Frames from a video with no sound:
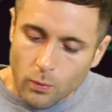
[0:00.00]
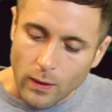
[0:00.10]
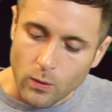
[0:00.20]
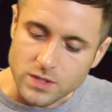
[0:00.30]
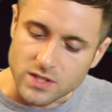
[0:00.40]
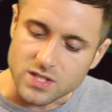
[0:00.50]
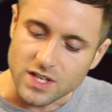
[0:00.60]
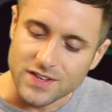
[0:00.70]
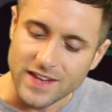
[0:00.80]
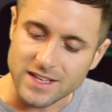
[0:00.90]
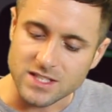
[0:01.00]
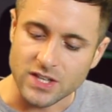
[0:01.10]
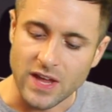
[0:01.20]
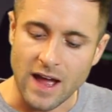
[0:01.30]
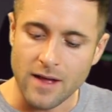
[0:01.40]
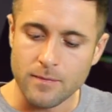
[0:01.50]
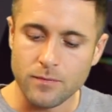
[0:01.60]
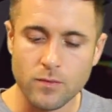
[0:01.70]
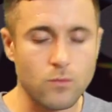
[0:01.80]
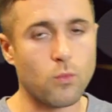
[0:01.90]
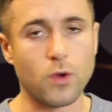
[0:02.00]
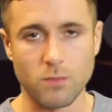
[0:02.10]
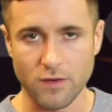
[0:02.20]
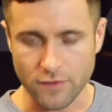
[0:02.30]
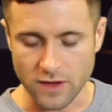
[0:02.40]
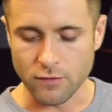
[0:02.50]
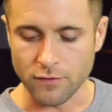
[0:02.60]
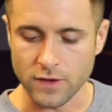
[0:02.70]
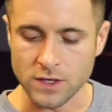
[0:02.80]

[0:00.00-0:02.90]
We're also seeing next to that, one of my favourite